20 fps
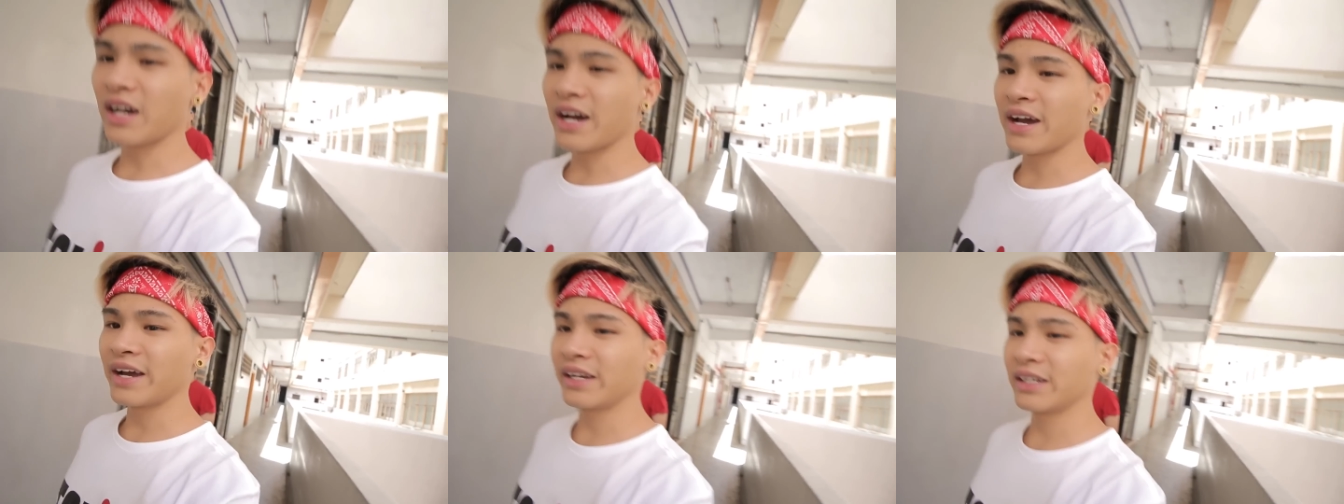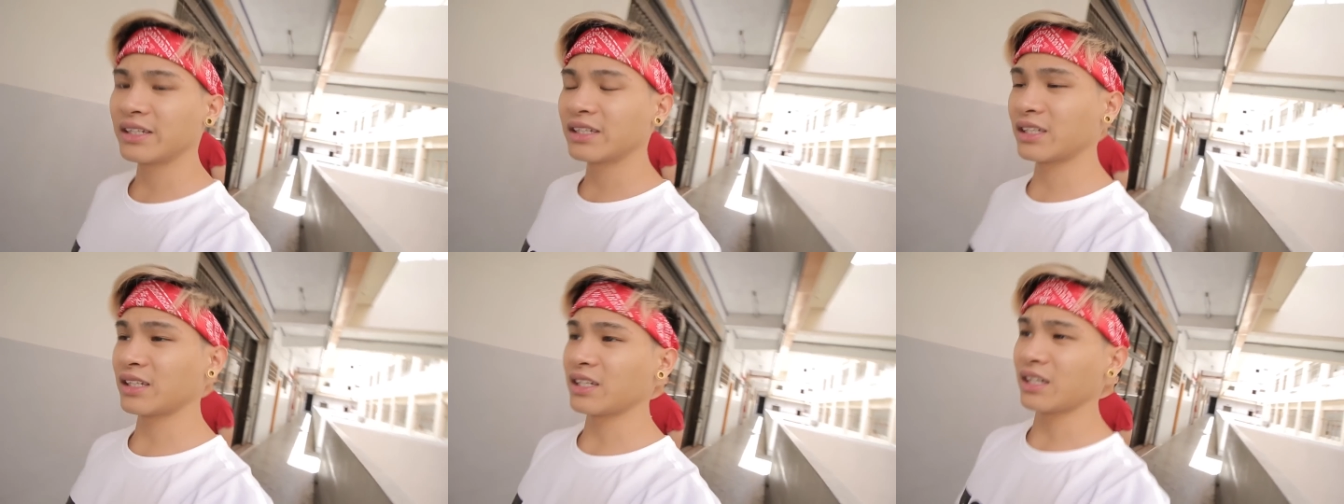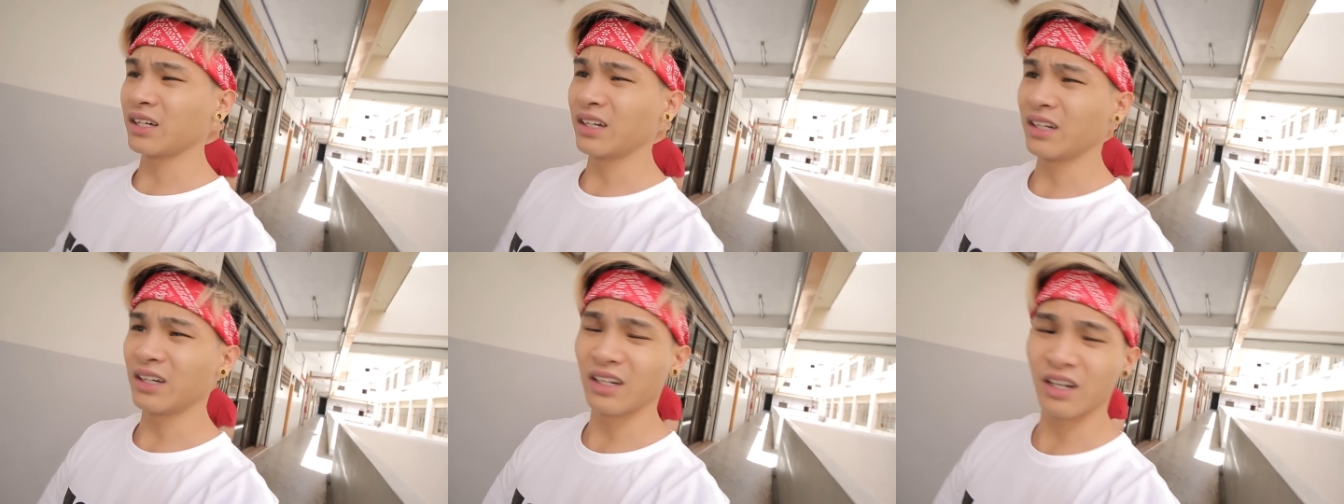Guys,
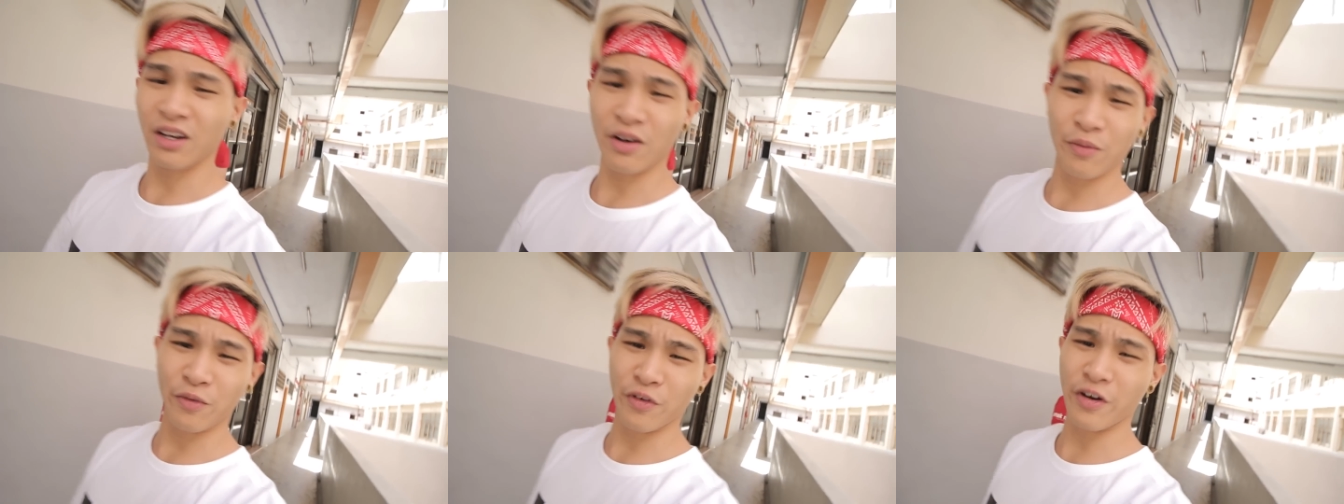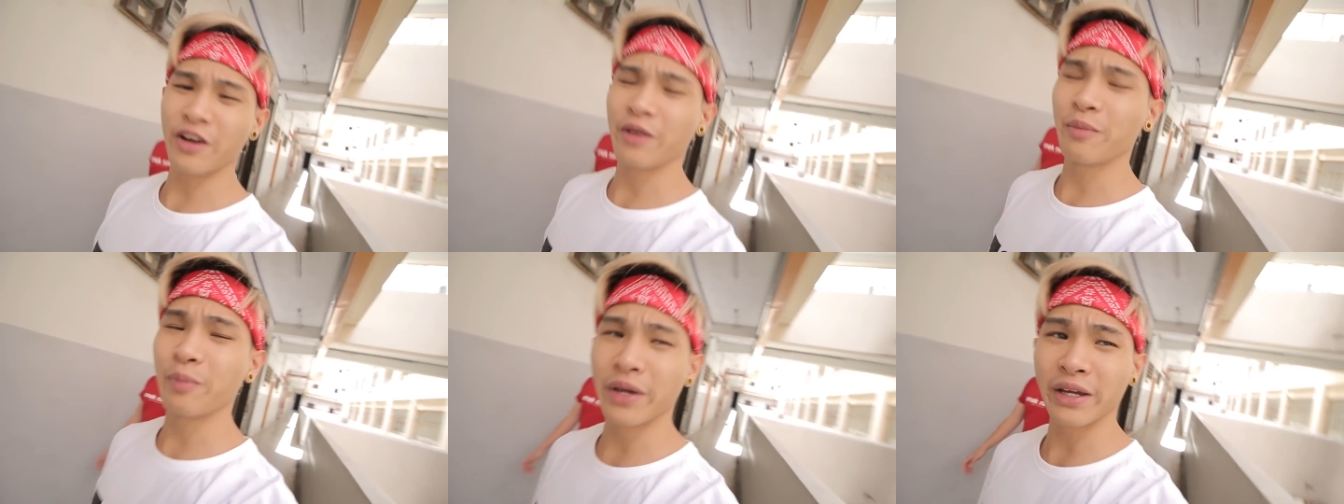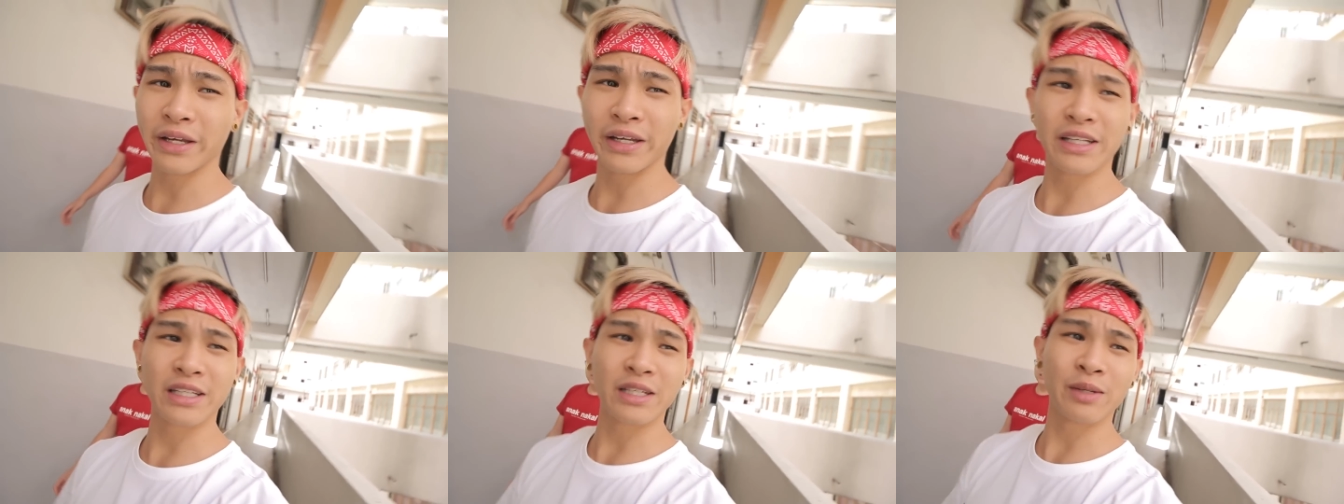a very
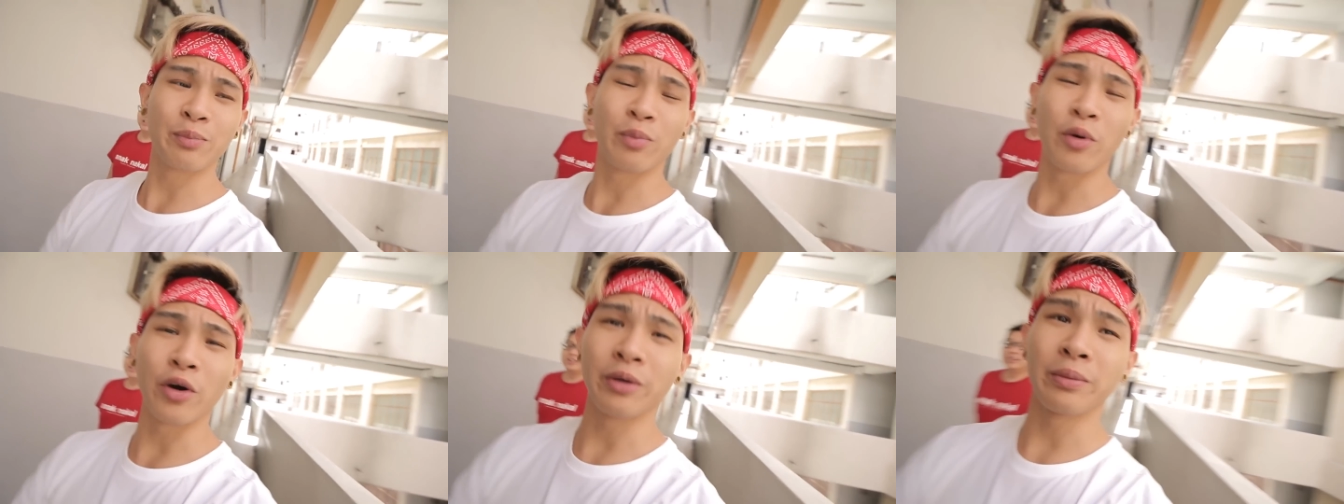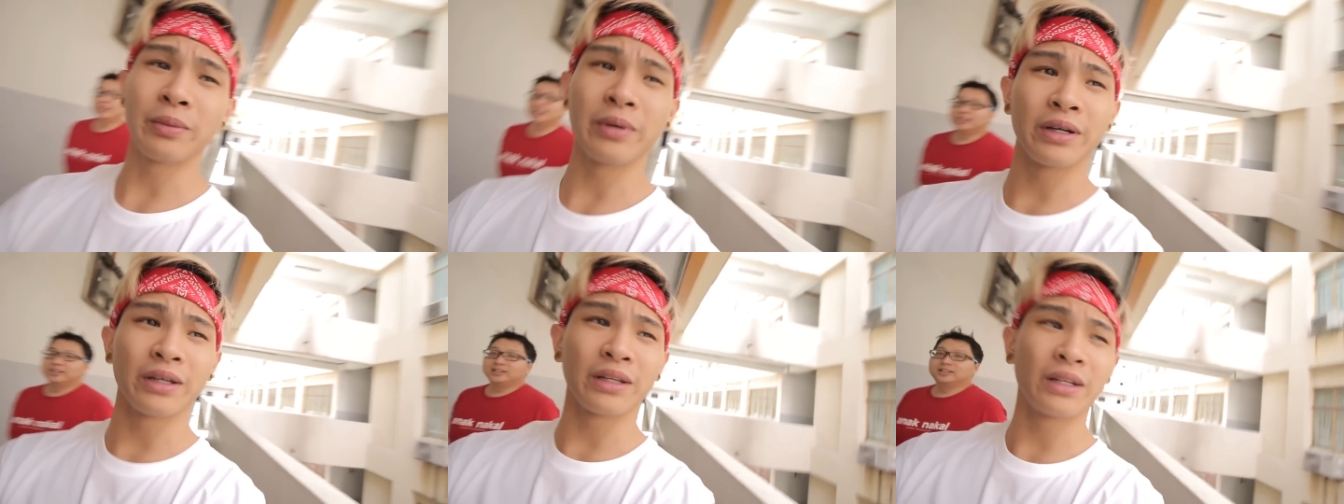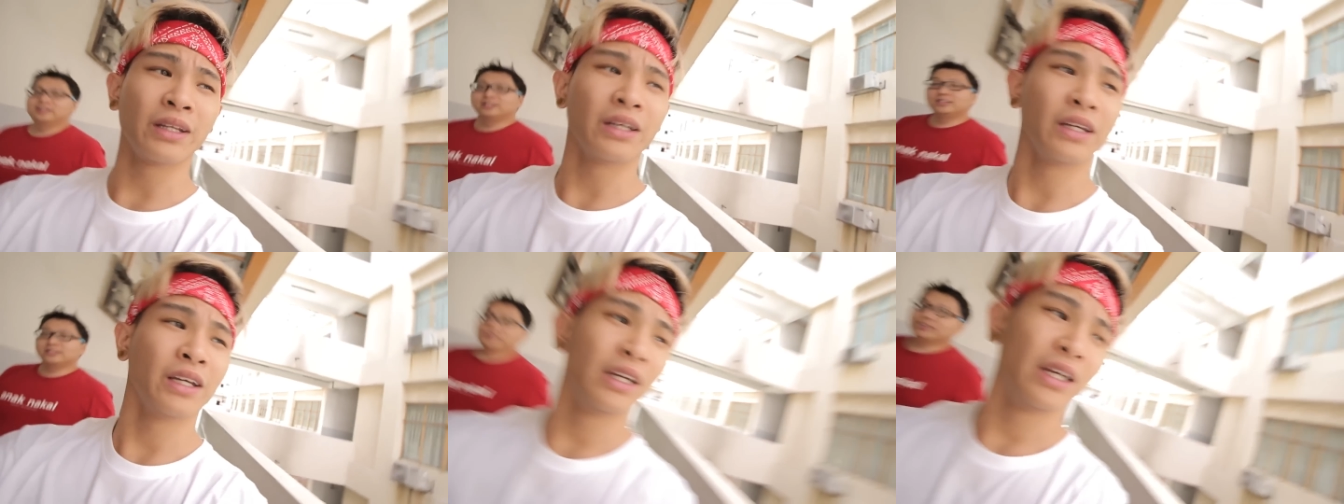big disappointment